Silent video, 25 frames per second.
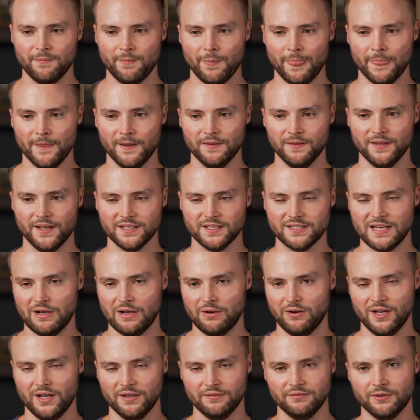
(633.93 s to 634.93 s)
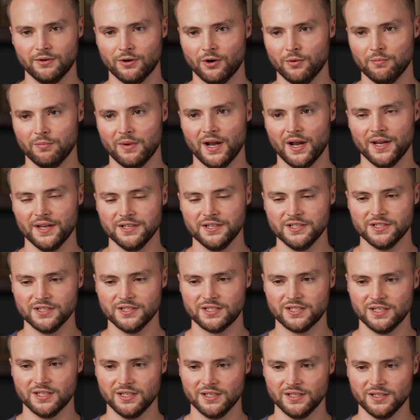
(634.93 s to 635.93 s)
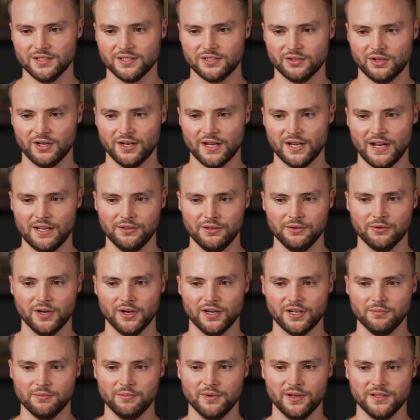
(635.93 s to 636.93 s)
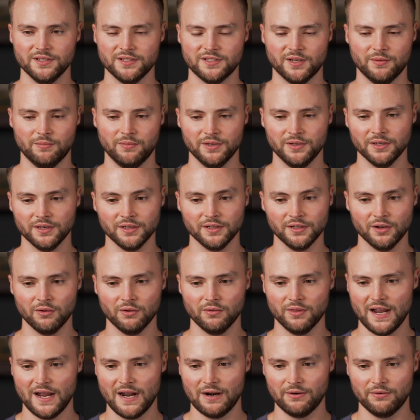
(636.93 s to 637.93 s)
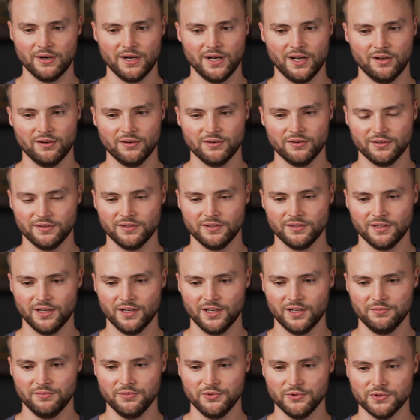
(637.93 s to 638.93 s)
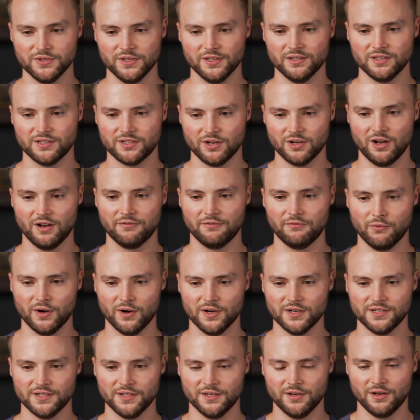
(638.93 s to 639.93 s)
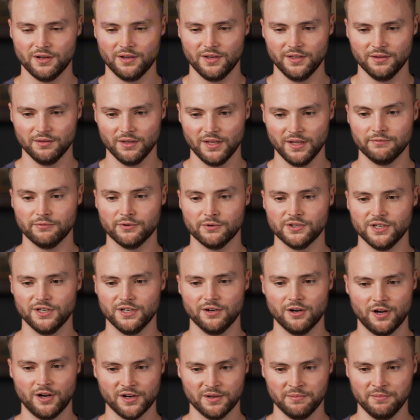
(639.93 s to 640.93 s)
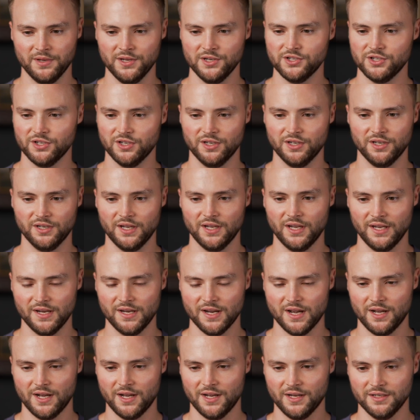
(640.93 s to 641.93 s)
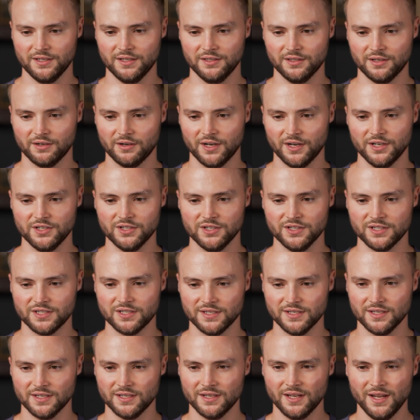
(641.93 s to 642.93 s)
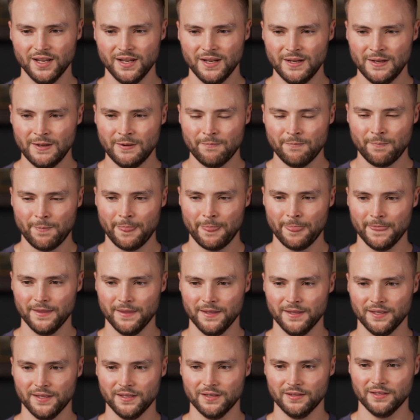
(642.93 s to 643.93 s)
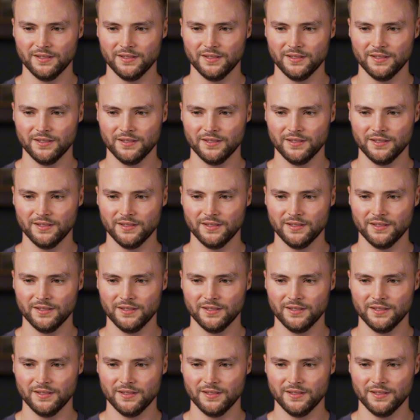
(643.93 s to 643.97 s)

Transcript: and that's how I've grown my agency and so I'd highly recommend somebody to go that route um, using softwares and, and leveraging automation and AI in their agency it